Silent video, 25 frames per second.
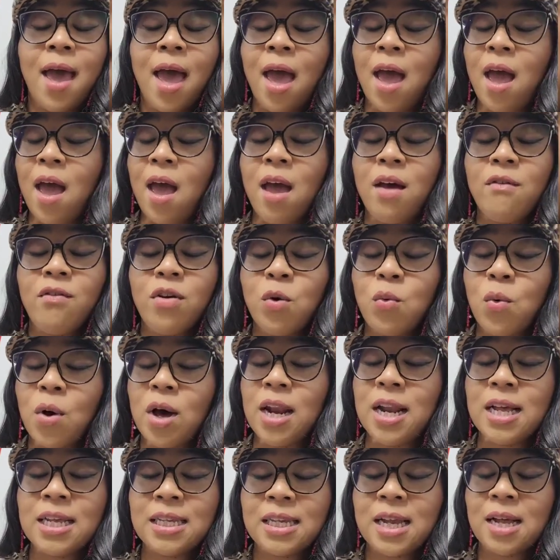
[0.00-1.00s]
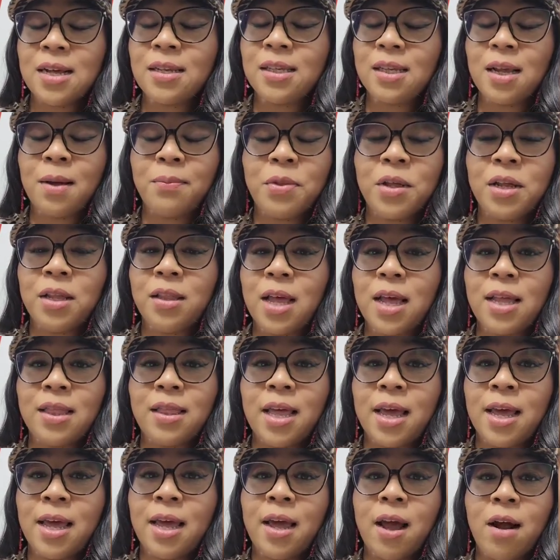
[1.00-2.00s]
Everyone has done something that
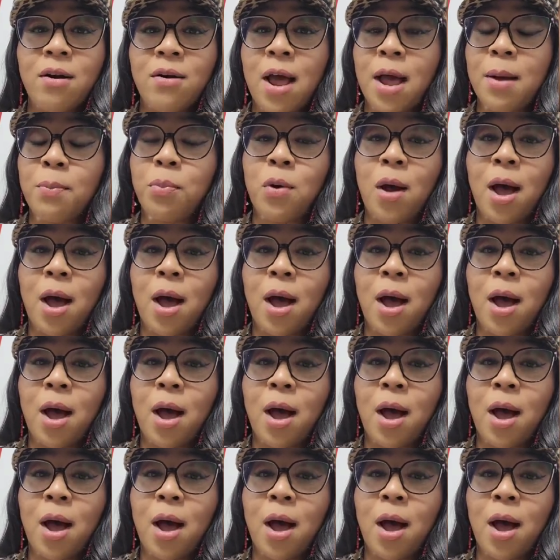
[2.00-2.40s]
they are not